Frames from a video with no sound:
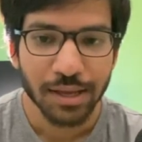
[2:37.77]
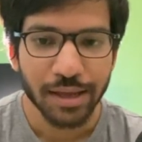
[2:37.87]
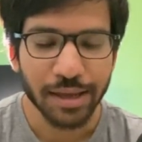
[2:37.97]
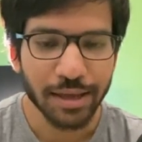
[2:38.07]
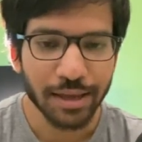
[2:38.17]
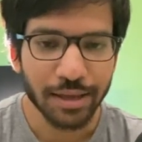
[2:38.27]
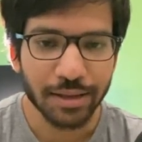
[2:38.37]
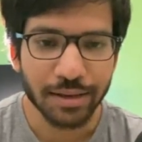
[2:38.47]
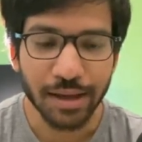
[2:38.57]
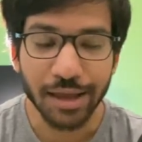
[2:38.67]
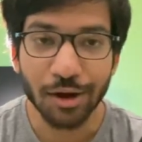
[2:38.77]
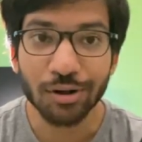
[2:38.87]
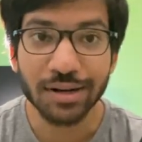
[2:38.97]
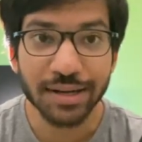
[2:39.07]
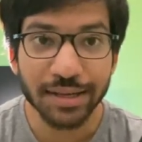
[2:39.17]
and I
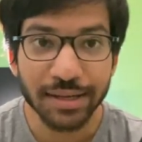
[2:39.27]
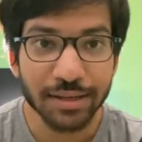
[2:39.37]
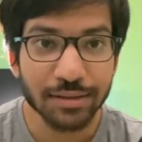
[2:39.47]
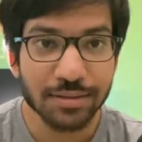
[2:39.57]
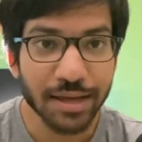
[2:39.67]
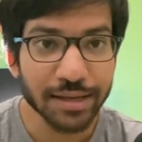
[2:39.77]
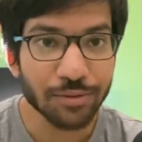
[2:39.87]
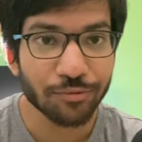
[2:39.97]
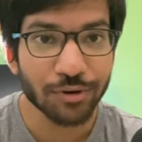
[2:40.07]
already sign up for